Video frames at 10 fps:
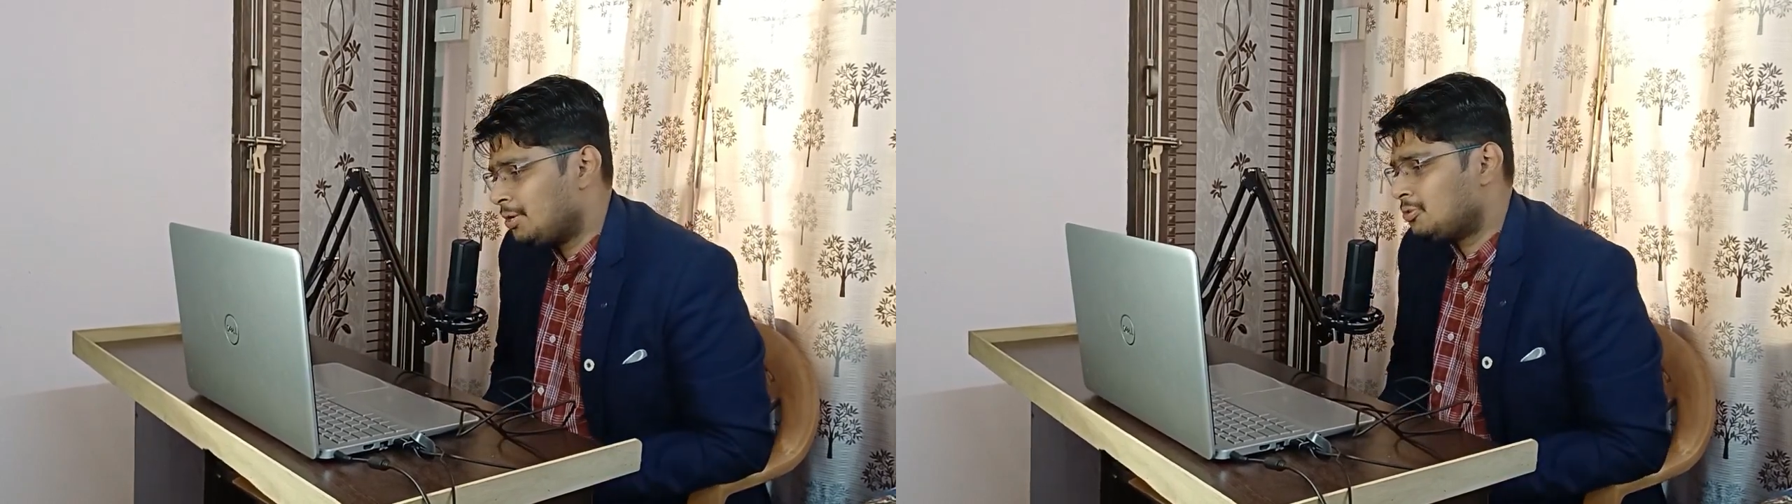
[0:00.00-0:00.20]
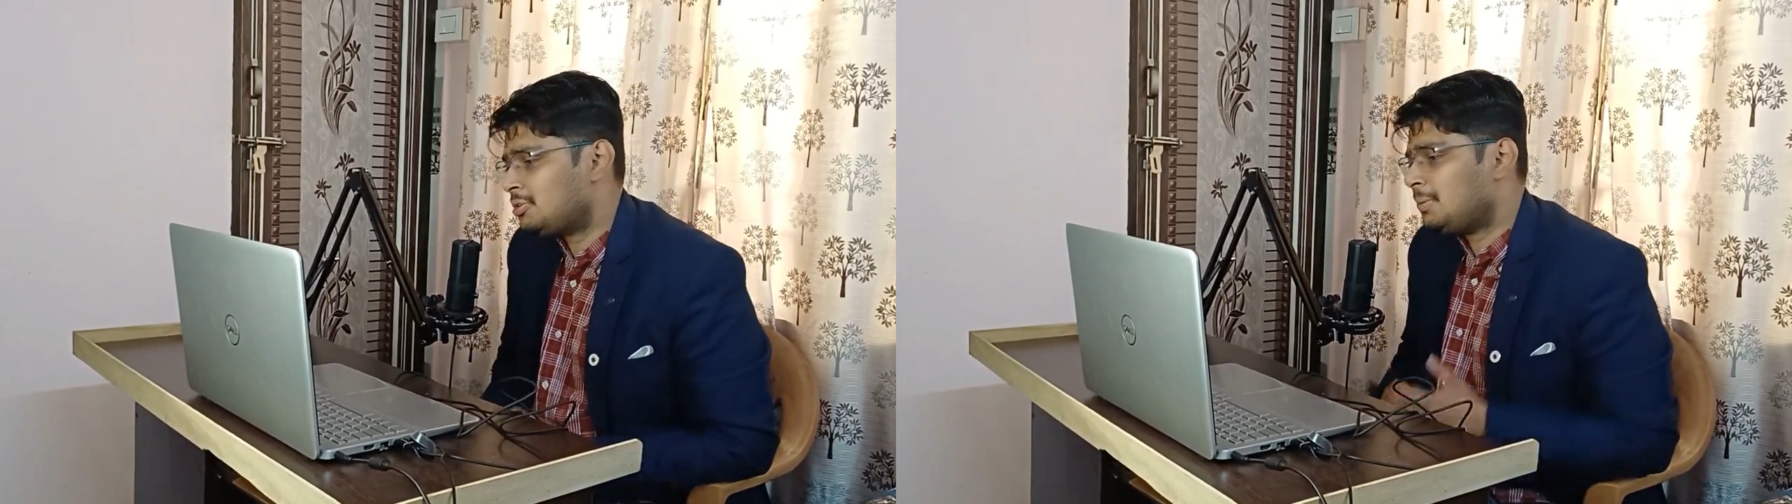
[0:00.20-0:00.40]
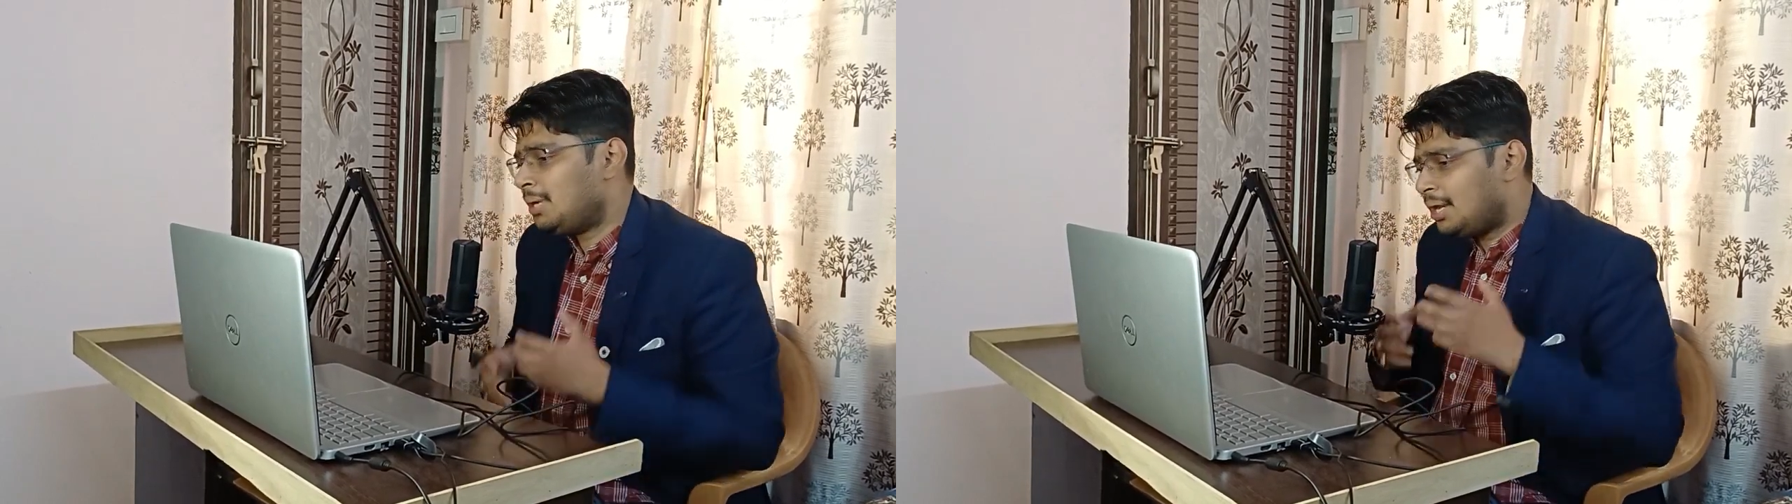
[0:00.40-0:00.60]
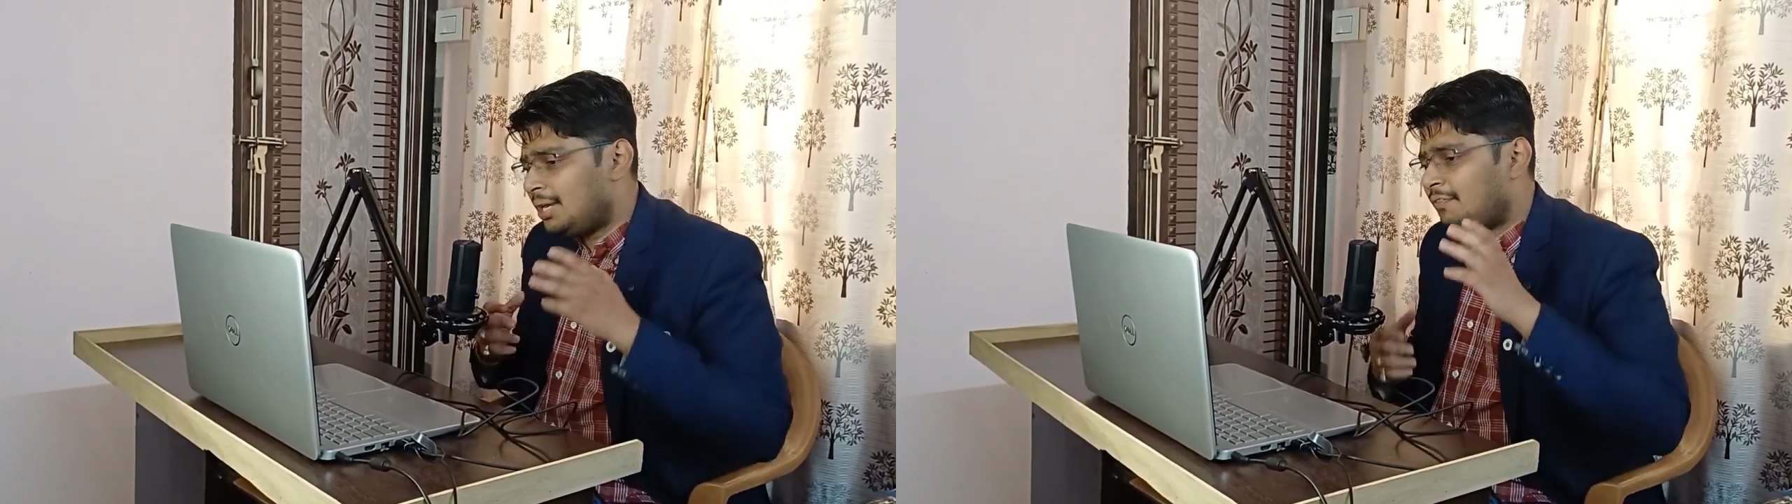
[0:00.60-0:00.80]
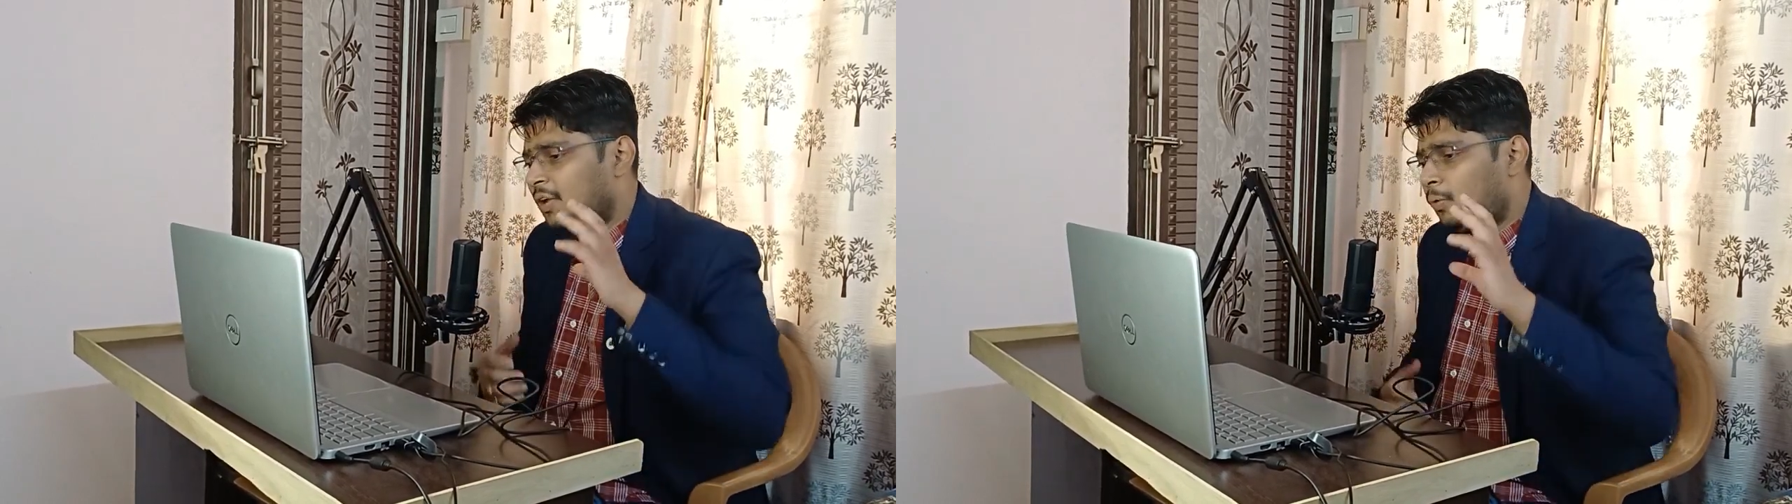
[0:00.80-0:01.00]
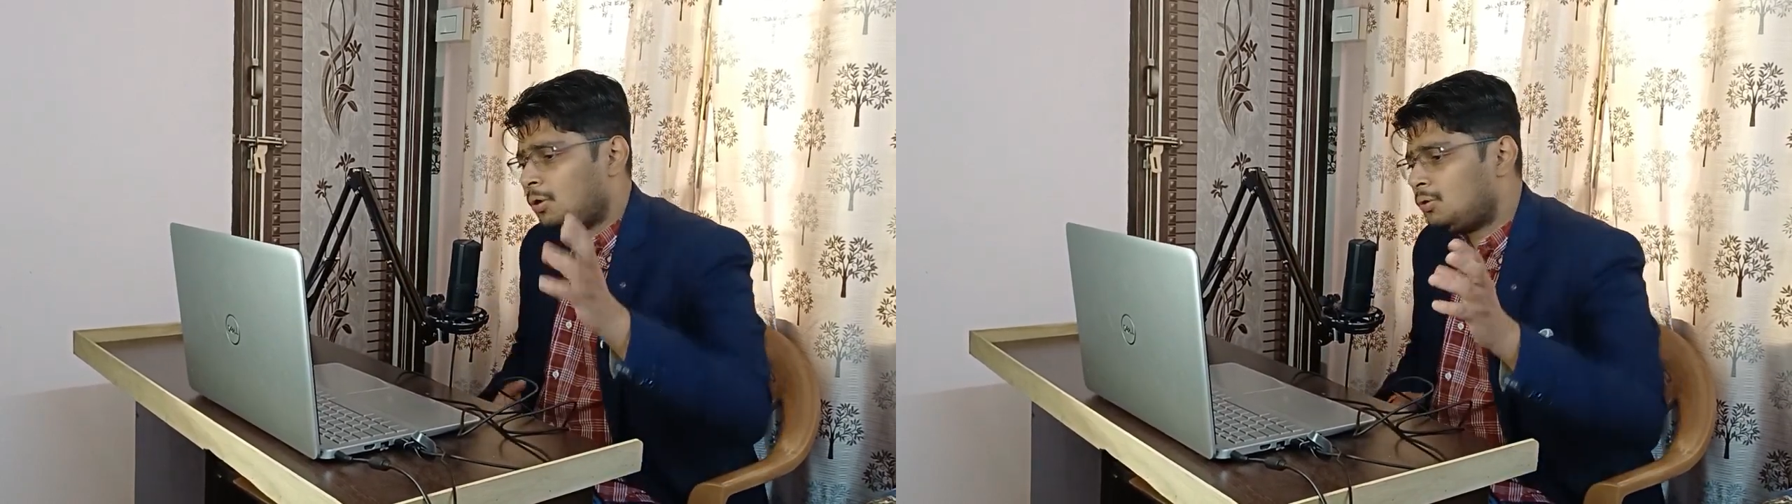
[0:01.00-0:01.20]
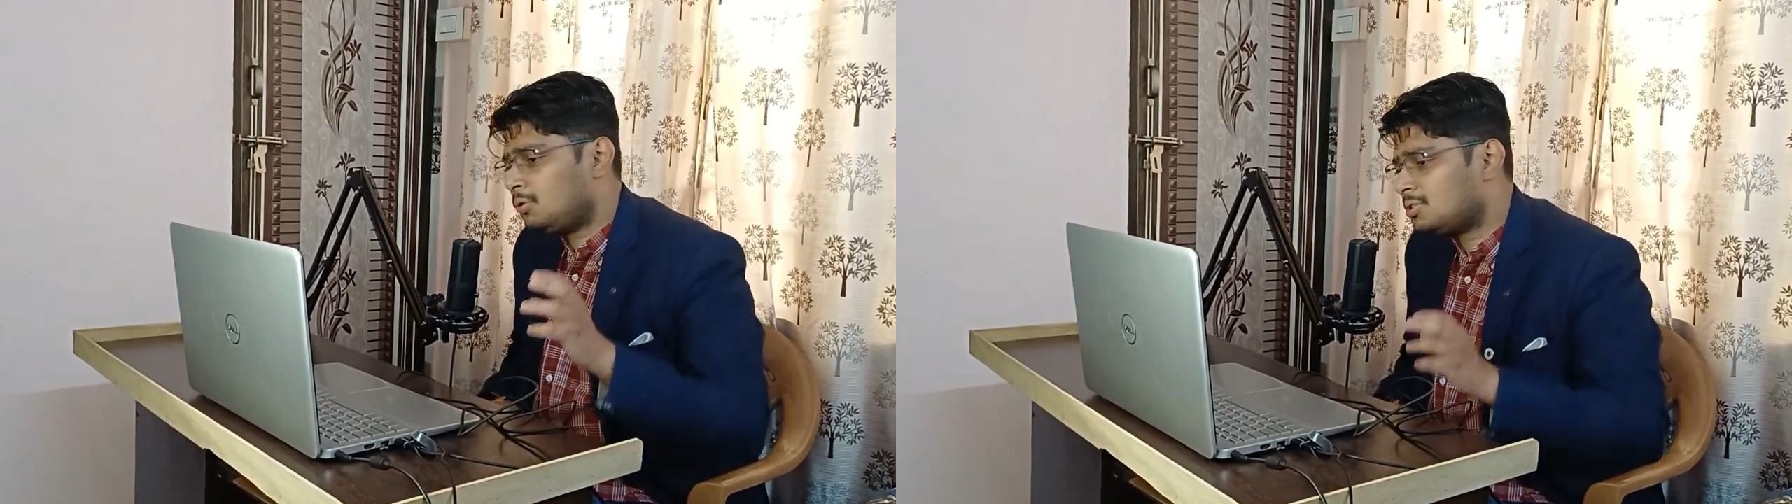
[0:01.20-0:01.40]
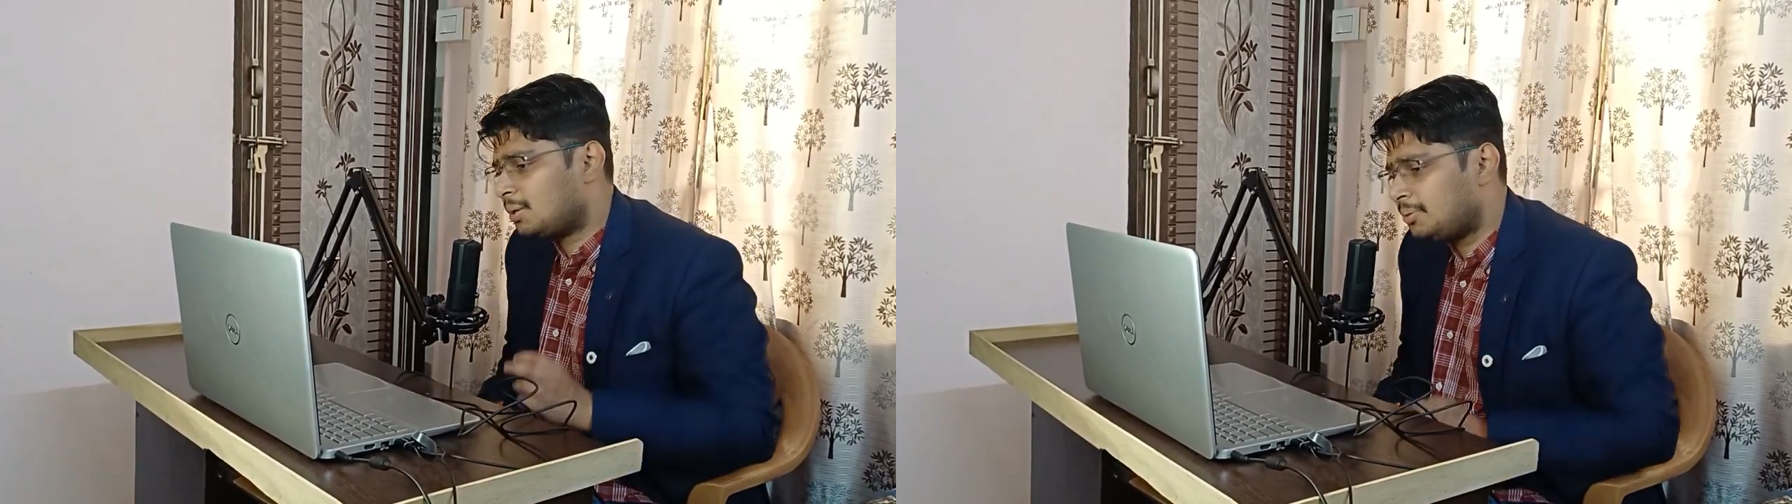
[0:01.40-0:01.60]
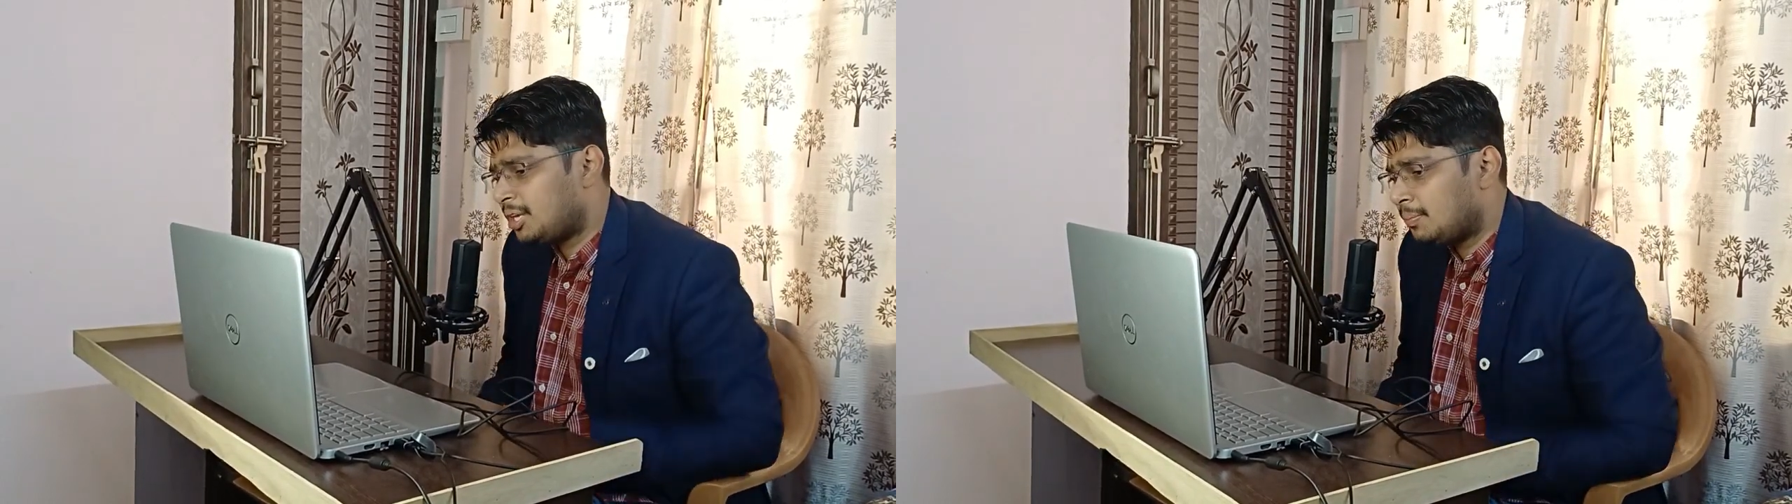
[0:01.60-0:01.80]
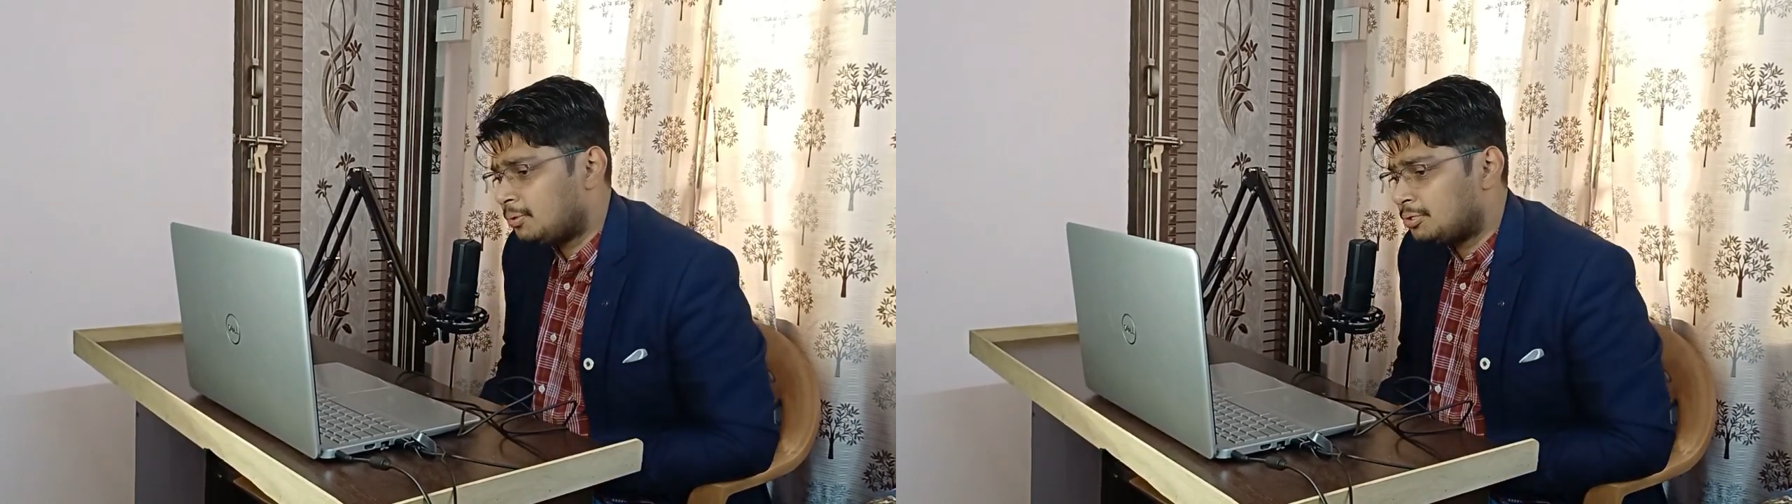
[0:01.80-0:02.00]
So similarly, if I want to know
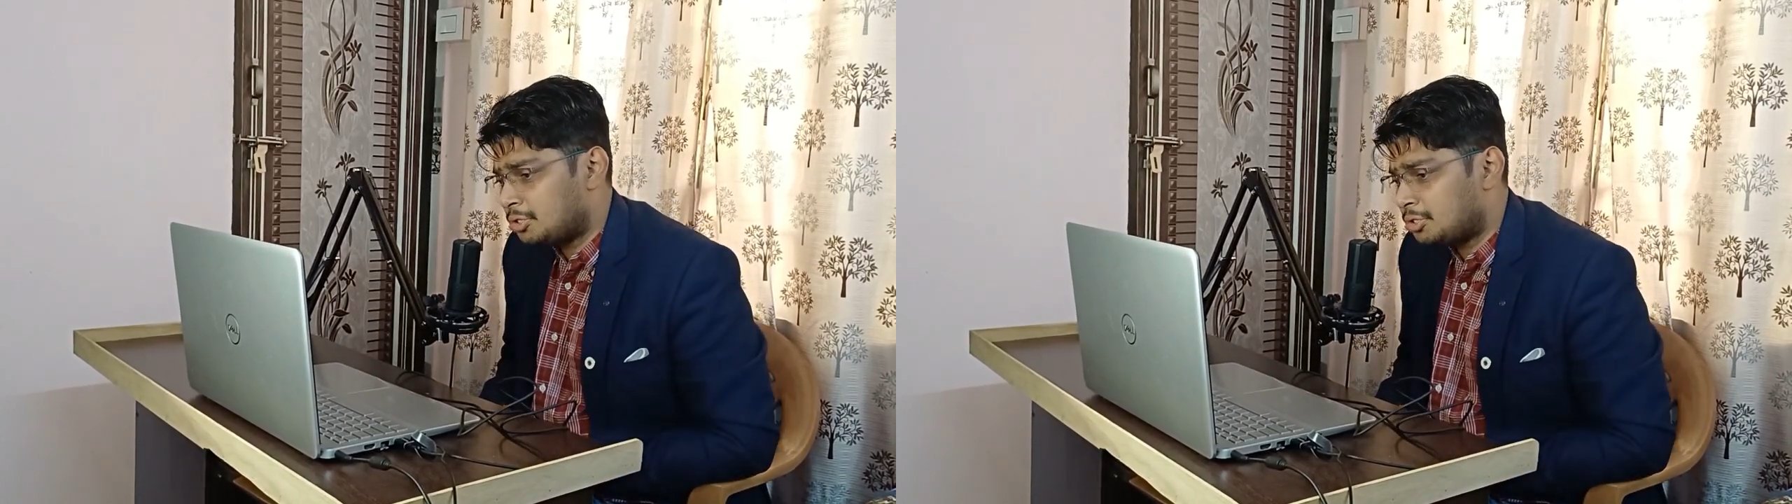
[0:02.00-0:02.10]
something about